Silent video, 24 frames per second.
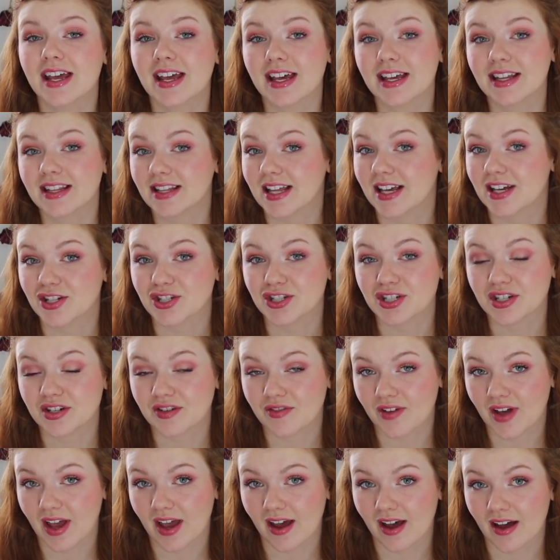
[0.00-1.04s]
in Lake
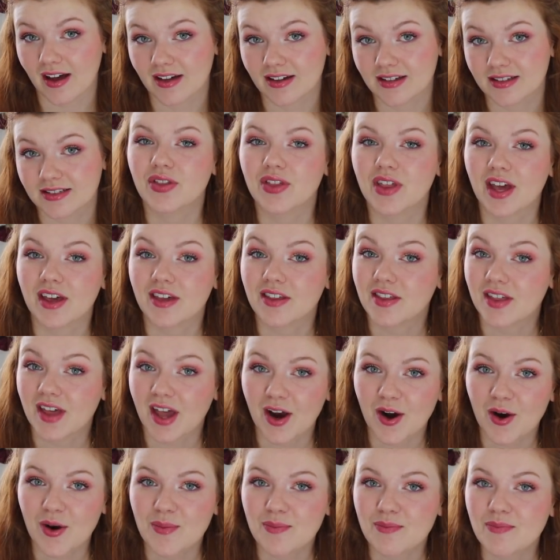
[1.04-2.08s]
Geneva. They
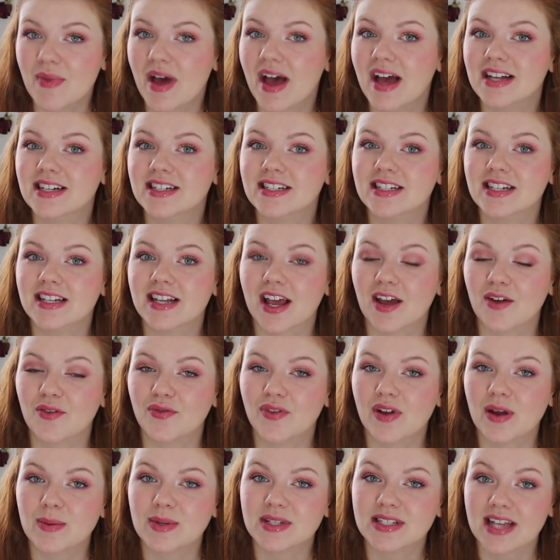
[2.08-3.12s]
there met a
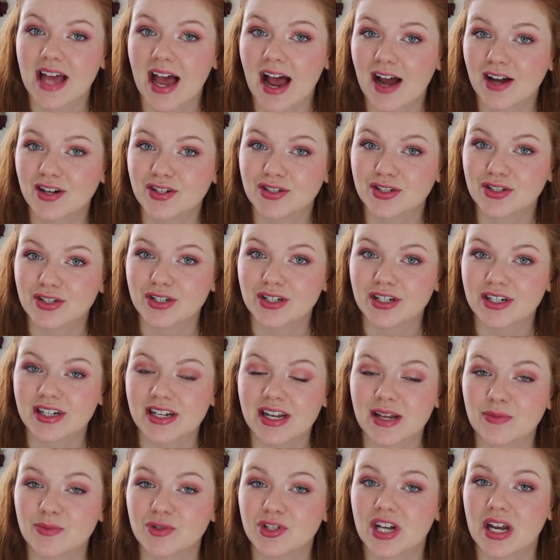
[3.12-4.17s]
famous actor
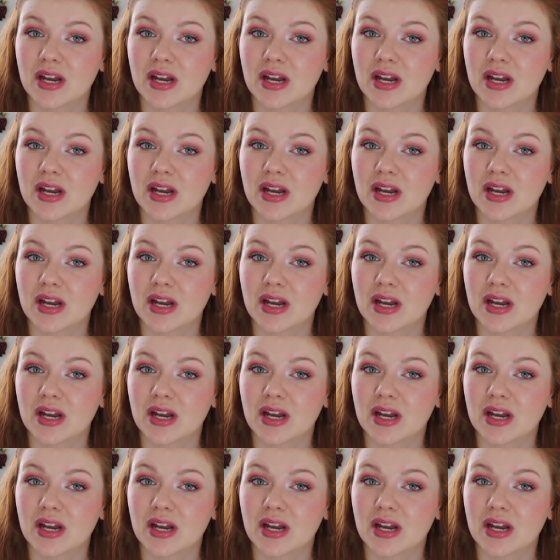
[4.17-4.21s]
named